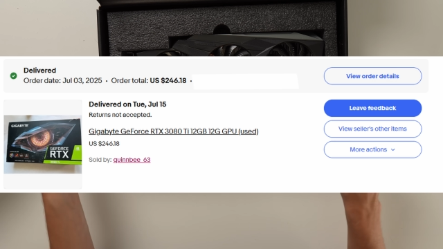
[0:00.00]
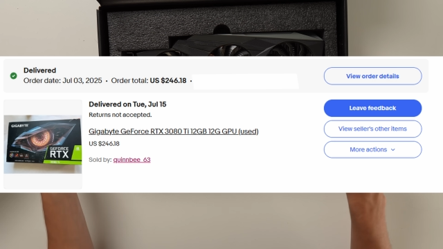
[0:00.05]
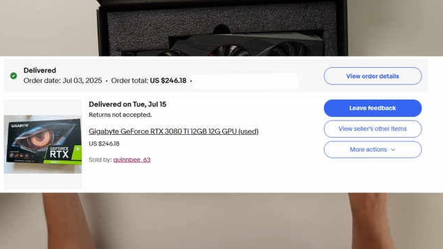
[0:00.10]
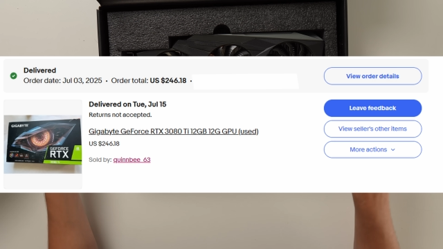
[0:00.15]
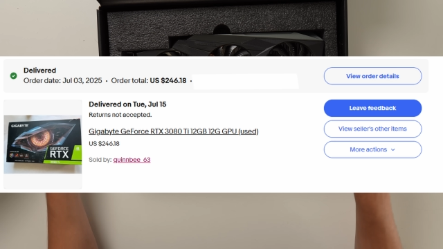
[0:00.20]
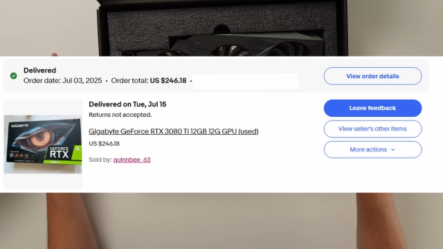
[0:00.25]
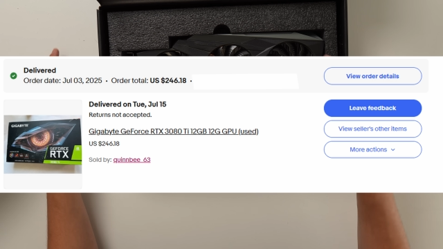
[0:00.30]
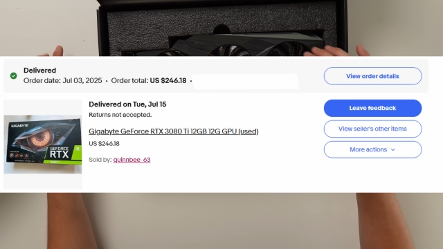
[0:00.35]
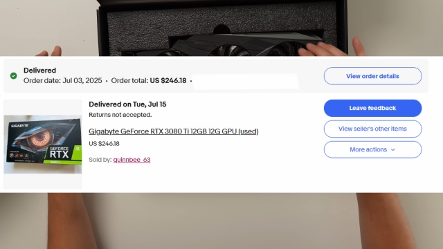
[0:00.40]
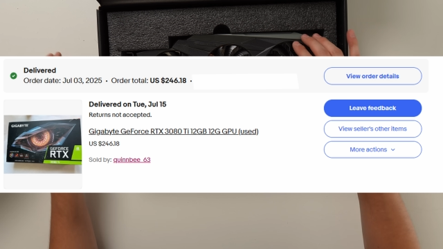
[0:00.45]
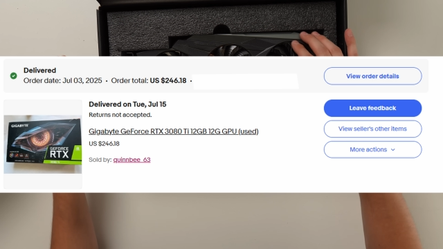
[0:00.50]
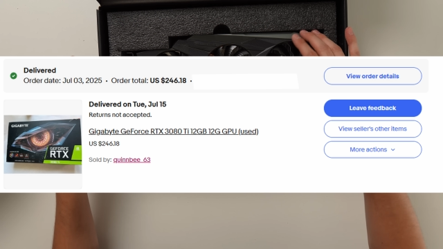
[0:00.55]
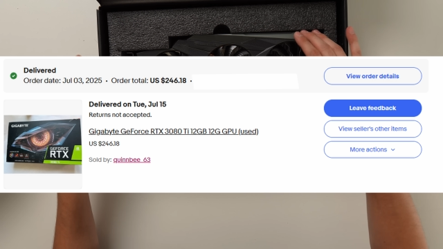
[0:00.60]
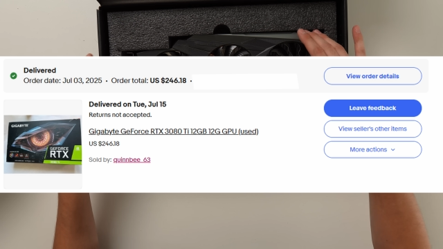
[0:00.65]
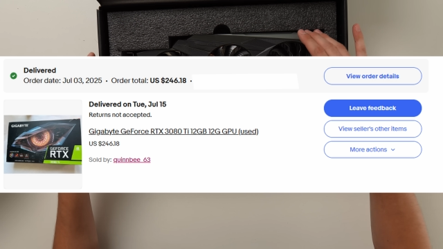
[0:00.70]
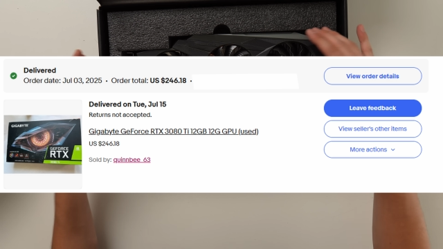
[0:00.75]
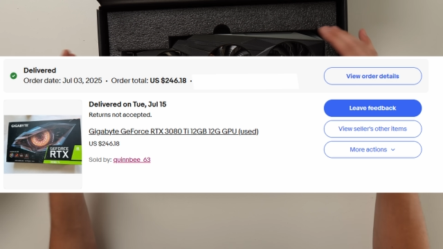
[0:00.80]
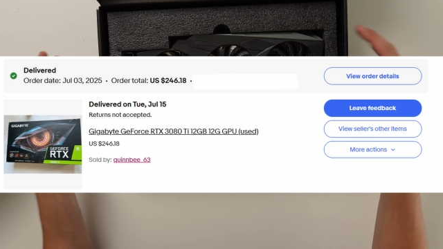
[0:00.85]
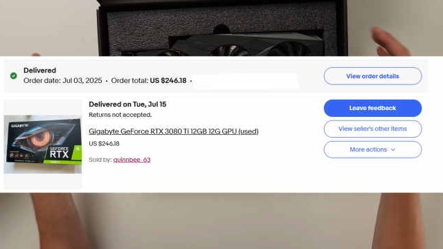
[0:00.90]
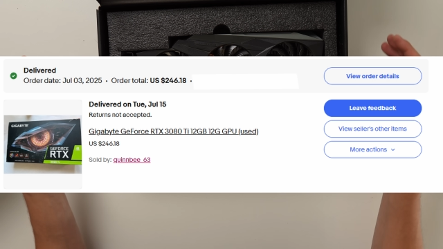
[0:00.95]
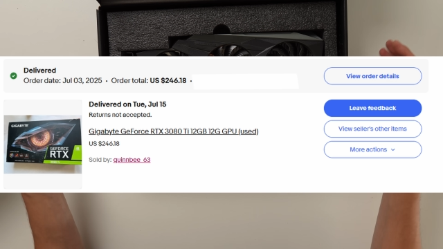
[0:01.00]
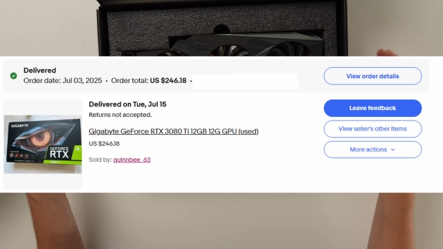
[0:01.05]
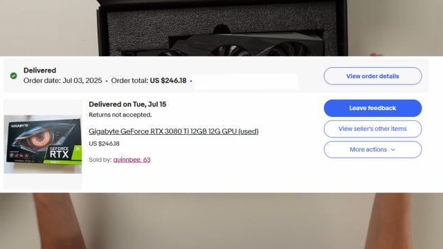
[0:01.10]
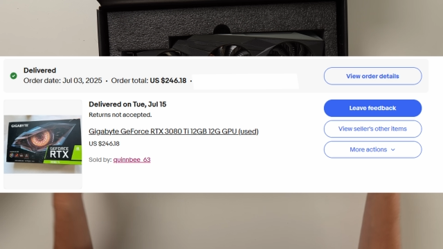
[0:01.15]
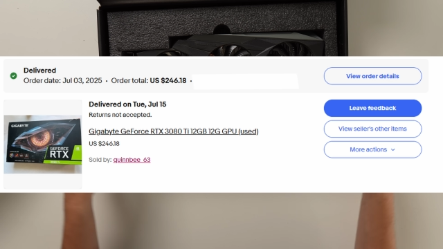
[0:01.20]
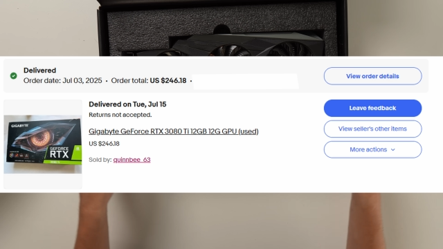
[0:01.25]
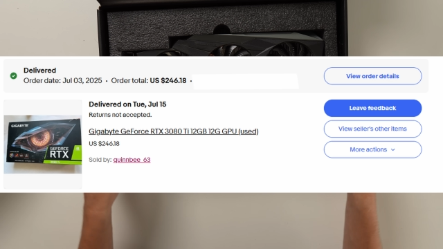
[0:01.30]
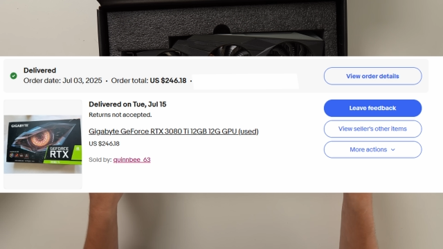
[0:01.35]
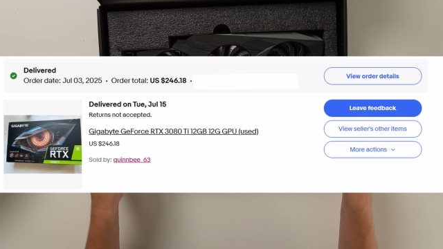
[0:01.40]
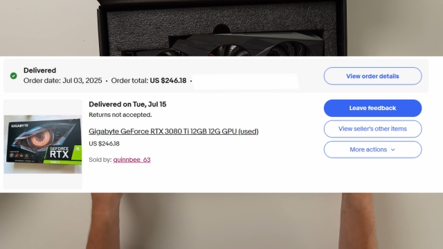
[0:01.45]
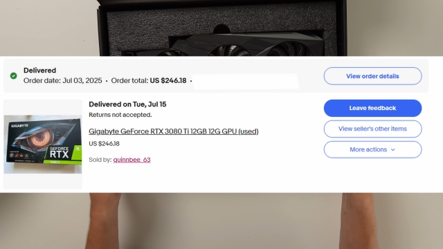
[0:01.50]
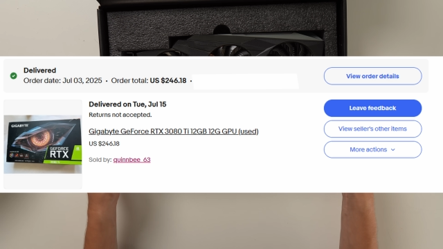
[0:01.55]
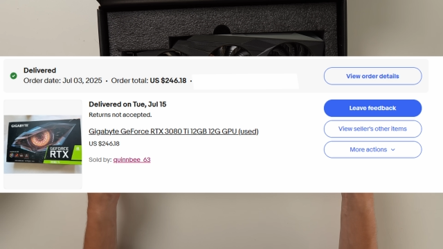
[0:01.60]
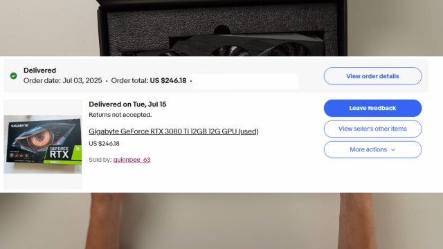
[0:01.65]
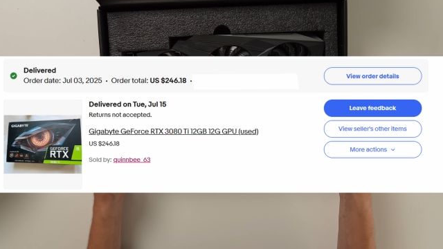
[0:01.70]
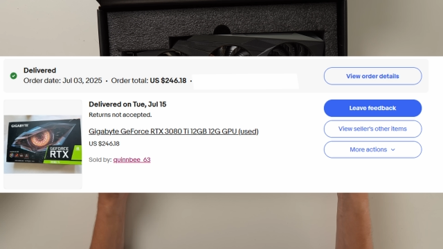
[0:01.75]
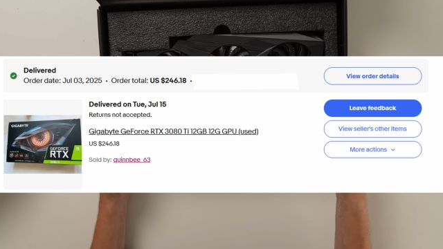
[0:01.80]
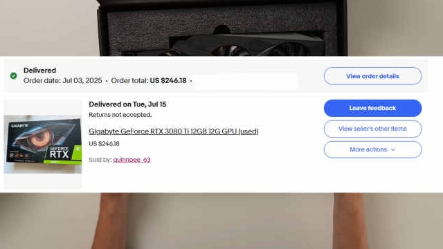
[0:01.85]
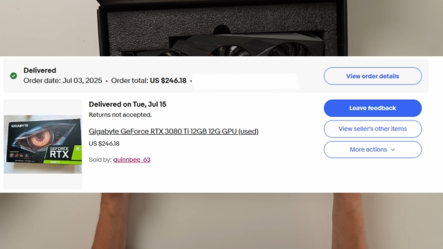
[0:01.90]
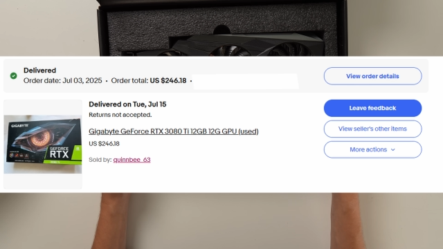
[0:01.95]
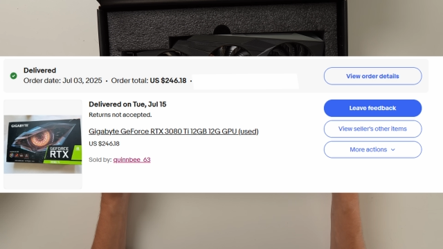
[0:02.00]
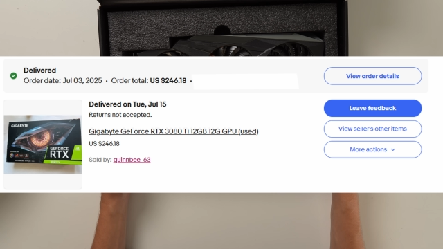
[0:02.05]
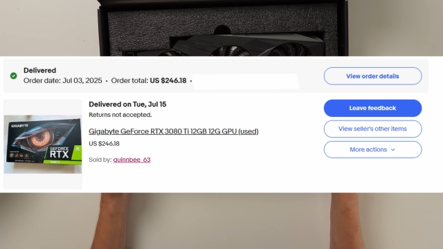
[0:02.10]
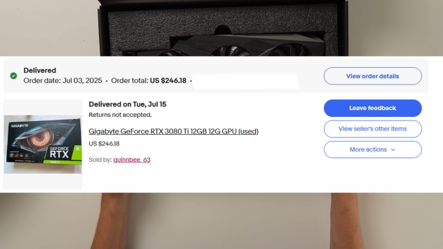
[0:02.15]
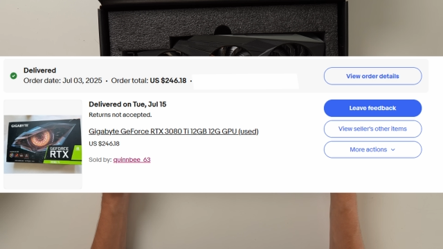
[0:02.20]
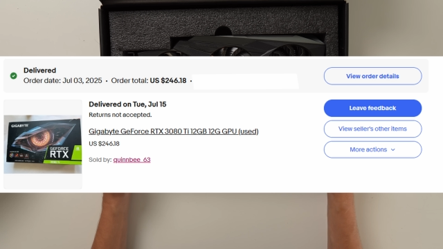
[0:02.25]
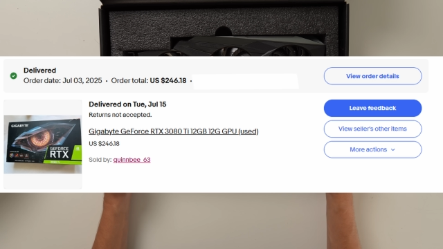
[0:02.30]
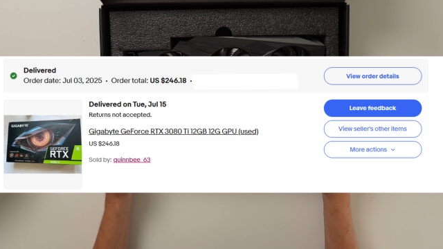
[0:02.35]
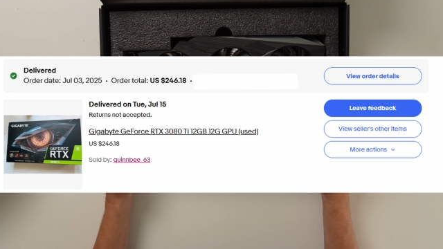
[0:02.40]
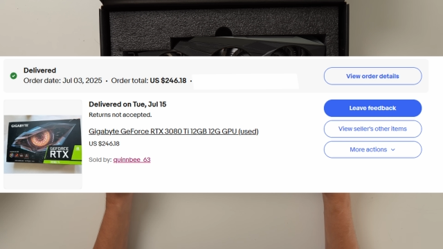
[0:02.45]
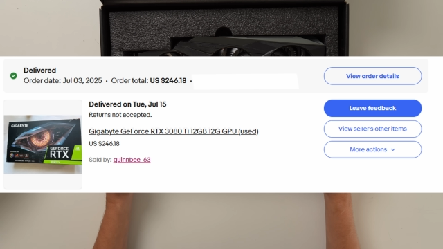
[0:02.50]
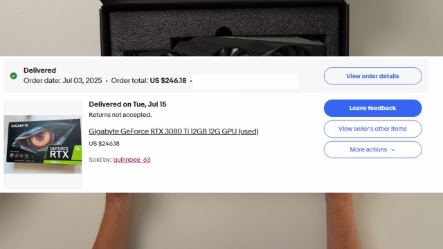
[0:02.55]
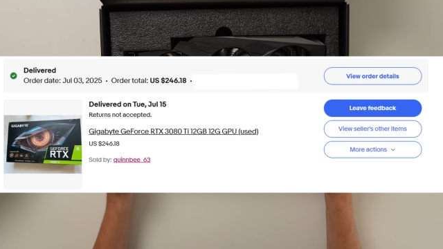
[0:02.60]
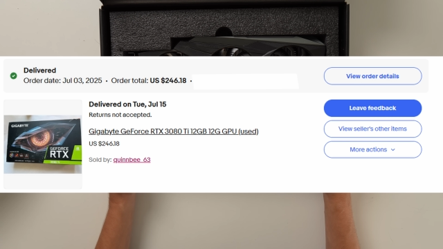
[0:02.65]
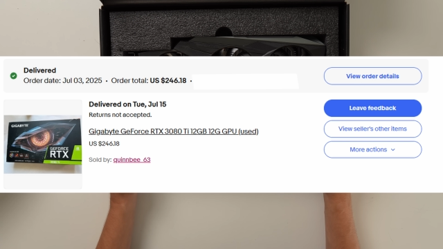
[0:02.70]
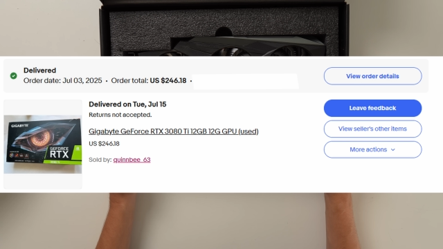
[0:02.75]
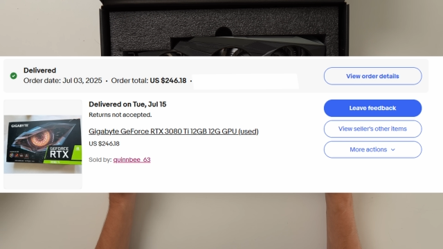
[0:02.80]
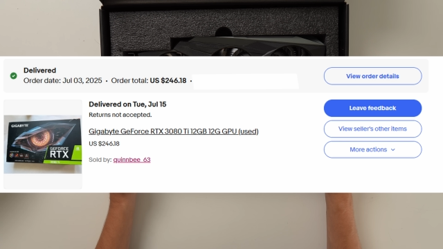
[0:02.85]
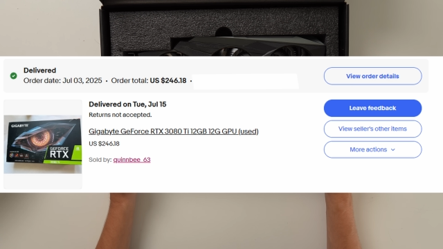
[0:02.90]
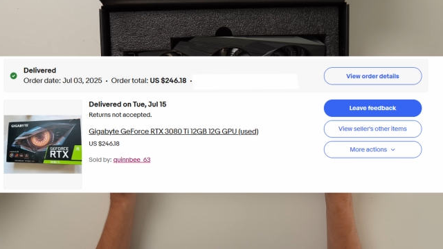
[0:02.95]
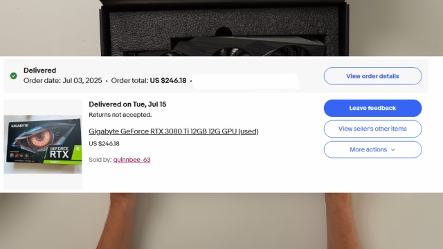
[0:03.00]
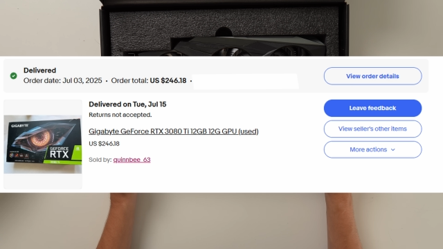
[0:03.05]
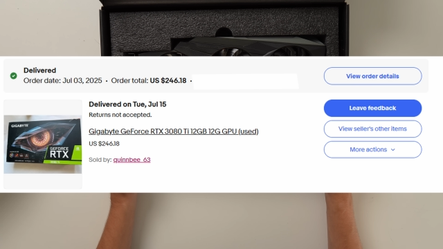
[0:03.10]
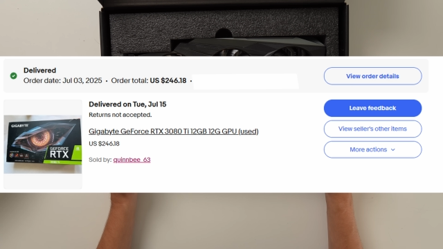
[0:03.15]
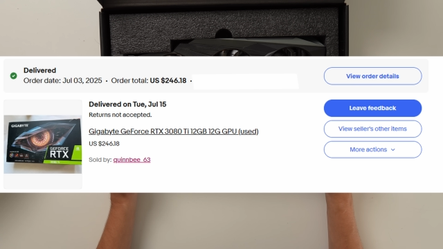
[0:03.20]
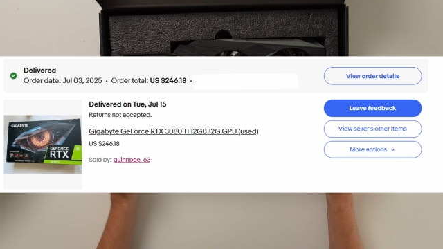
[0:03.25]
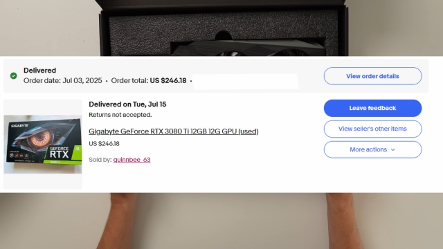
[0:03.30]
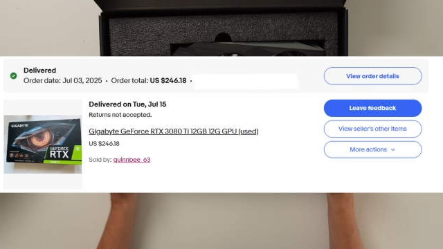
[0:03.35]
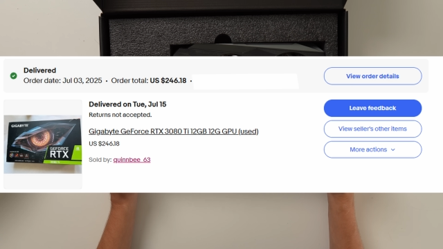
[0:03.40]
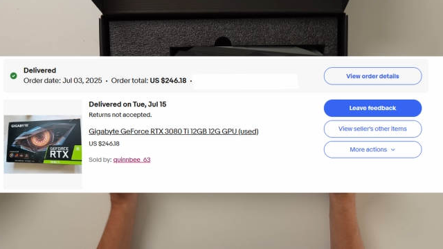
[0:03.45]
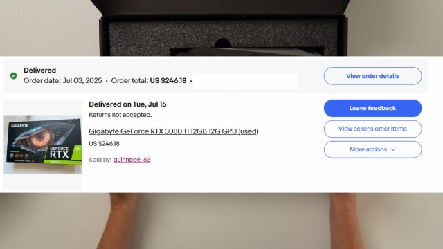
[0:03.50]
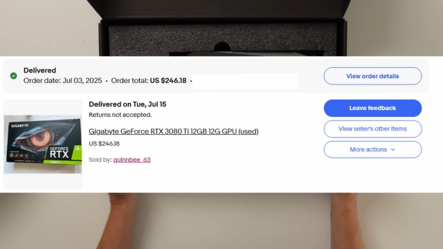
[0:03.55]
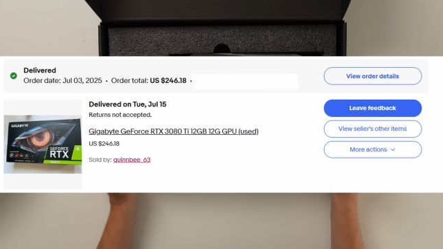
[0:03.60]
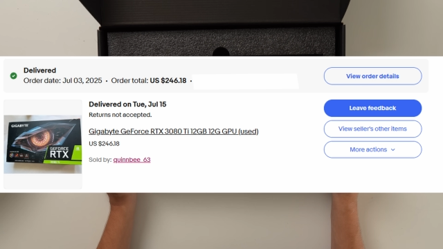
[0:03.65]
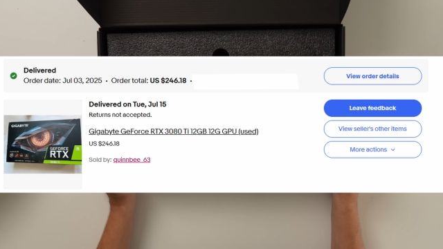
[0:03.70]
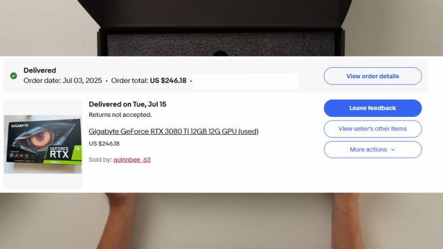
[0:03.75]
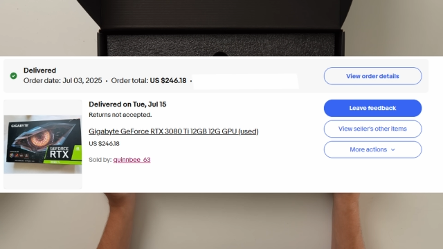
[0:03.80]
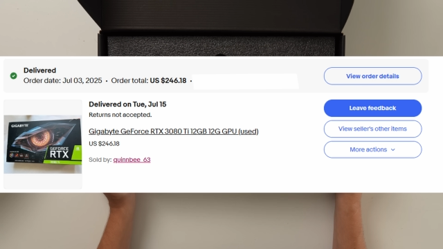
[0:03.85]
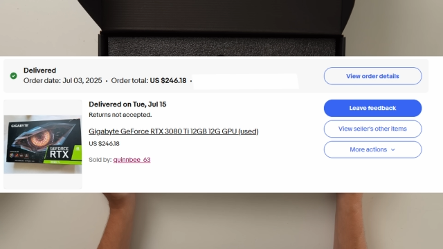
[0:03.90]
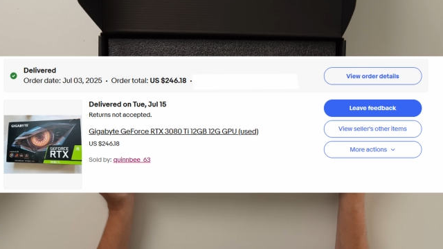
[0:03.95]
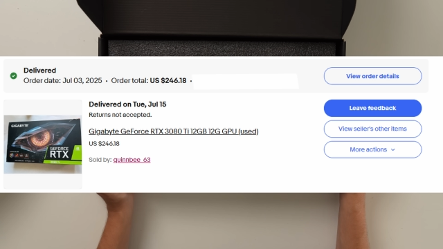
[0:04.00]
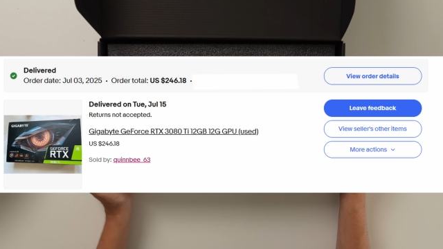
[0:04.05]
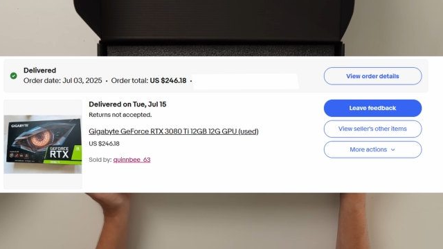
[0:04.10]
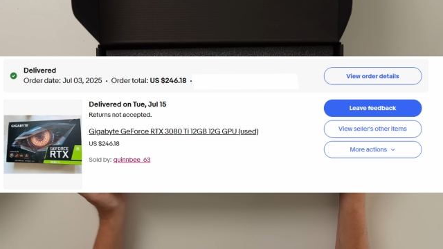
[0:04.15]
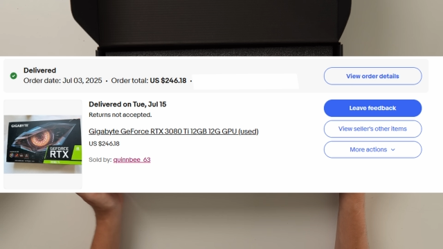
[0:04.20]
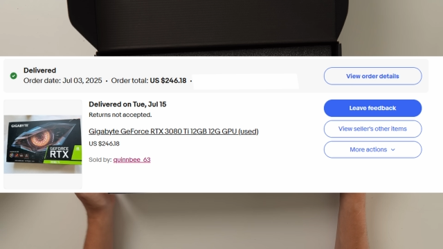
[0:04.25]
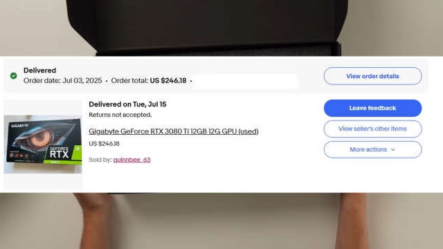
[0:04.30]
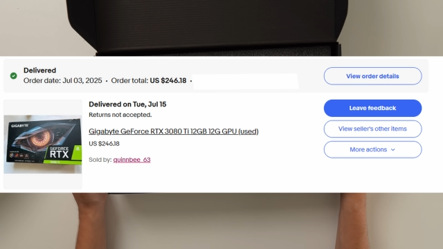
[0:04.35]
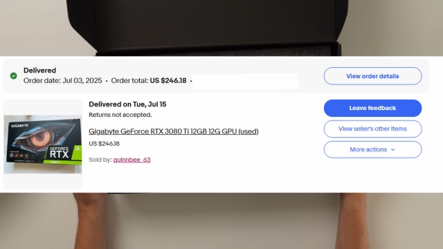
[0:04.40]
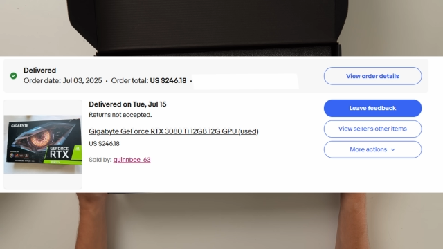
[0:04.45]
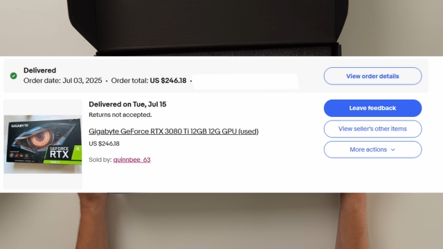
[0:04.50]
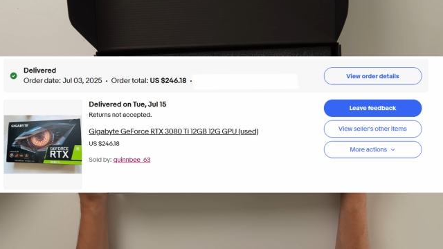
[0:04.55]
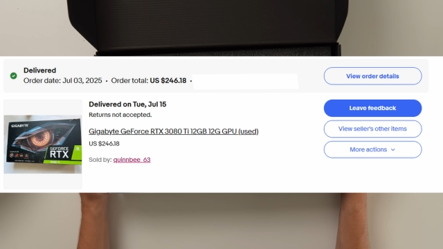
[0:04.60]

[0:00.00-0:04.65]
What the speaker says: No face is visible, so there are no lips to read.